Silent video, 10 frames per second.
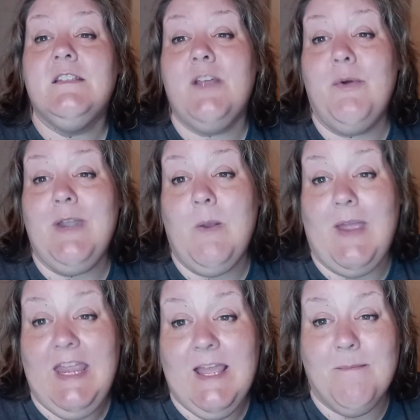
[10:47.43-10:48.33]
So
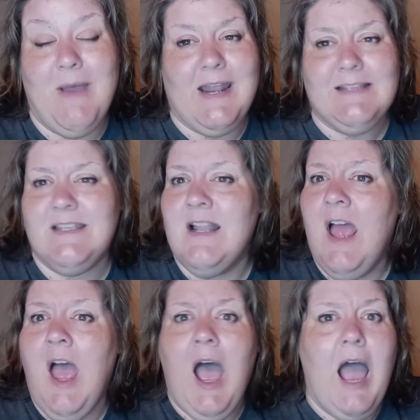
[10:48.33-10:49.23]
anyway, he come by and I said,
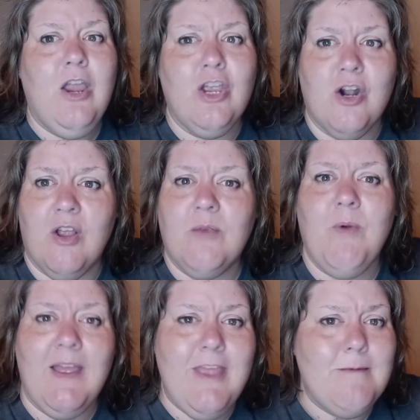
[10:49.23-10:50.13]
I could hardly
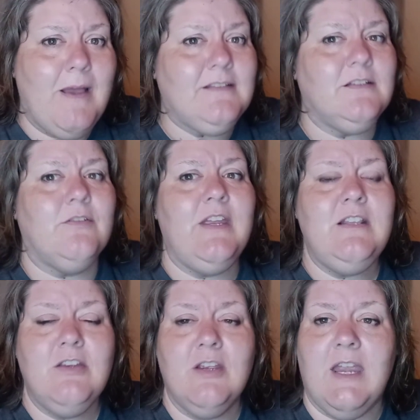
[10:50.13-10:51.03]
ride that bicycle.
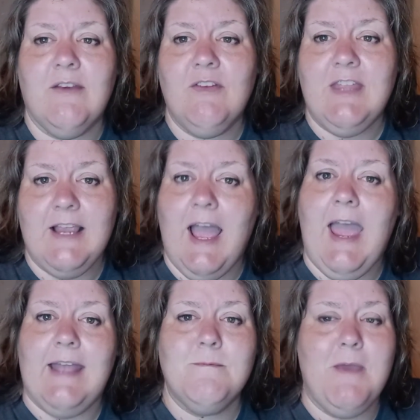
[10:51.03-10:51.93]
It took everything I
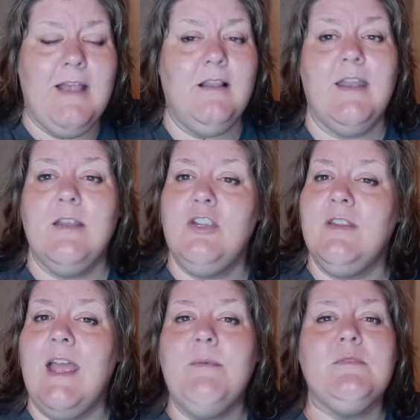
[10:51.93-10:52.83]
had to pedal it. And
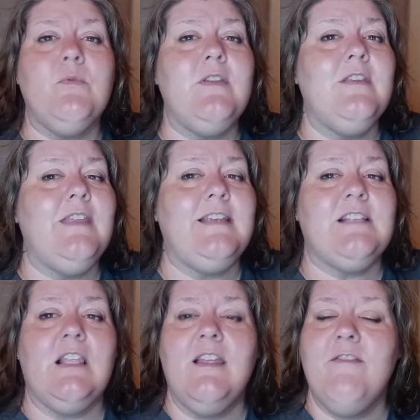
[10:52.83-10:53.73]
that was one of the
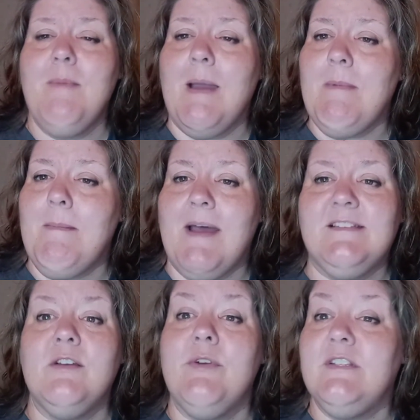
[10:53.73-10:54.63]
things I love about my
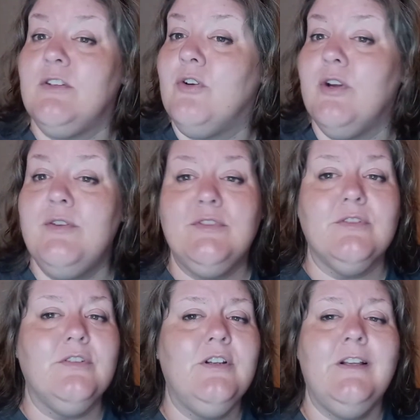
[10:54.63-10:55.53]
bicycle. It's a
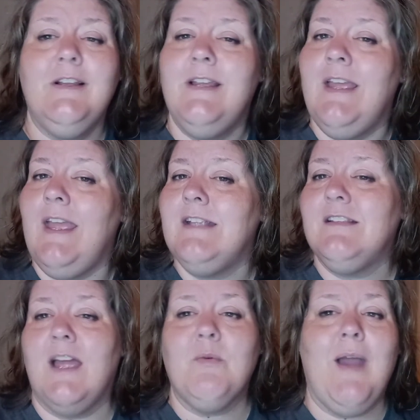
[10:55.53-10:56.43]
cruiser.
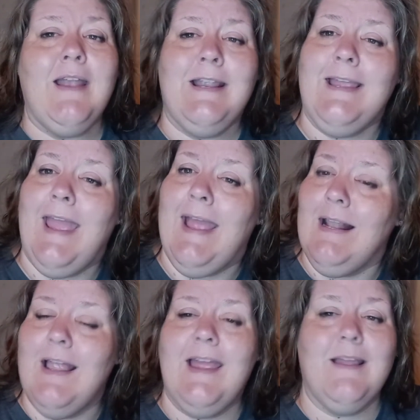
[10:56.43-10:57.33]
It's like riding a
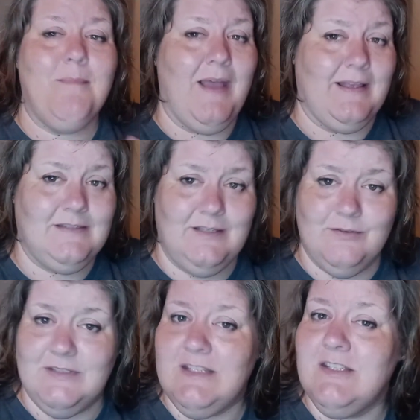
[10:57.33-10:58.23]
Cadillac of
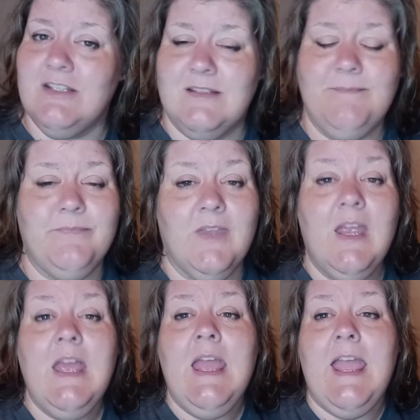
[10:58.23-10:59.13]
bicycles. It's just
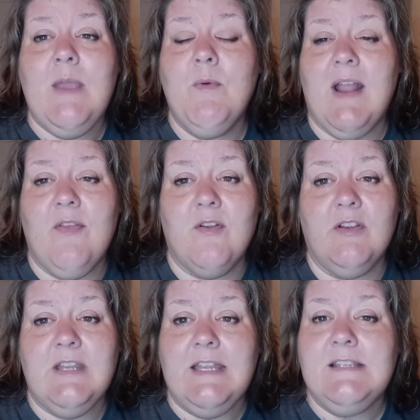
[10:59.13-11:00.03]
he went out there and looked at it.